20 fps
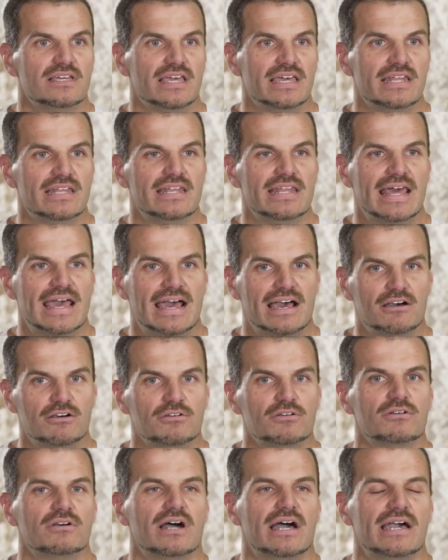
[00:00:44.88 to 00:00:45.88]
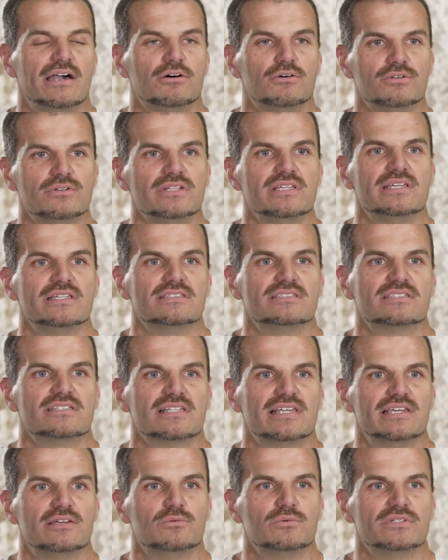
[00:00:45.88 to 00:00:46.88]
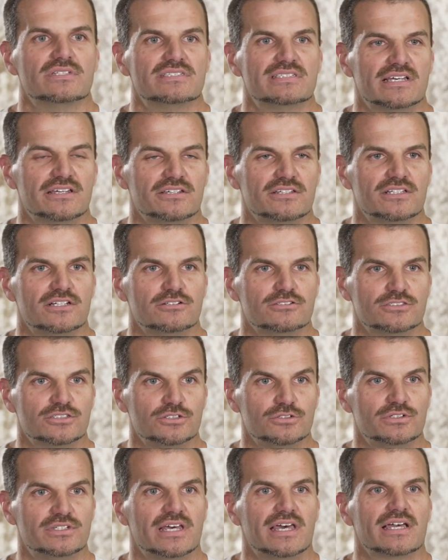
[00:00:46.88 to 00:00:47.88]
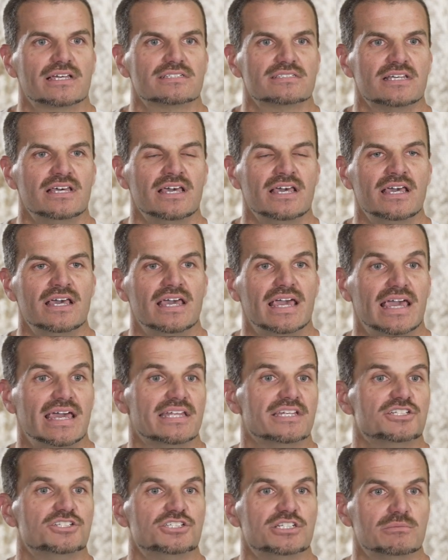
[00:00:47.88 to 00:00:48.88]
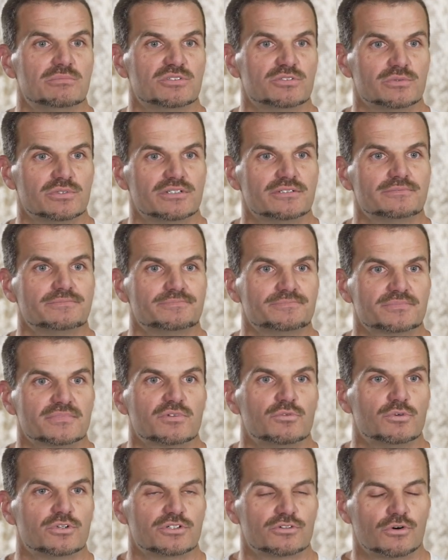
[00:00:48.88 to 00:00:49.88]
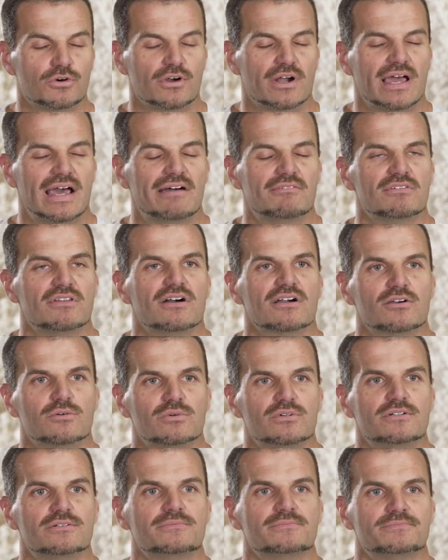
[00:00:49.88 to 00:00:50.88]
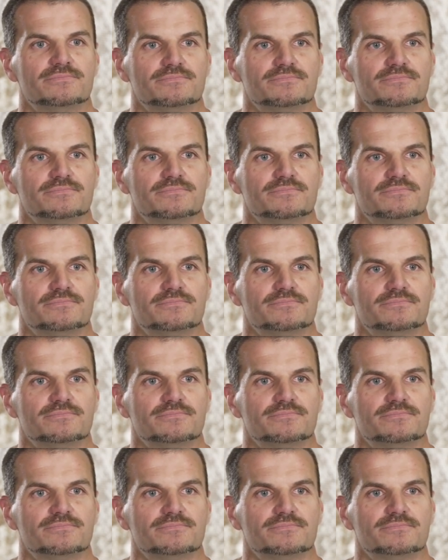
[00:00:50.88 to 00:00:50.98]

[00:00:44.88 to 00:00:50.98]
And now I only insulate with cellulose, Gutex, and sheep's wool or Havelock wool.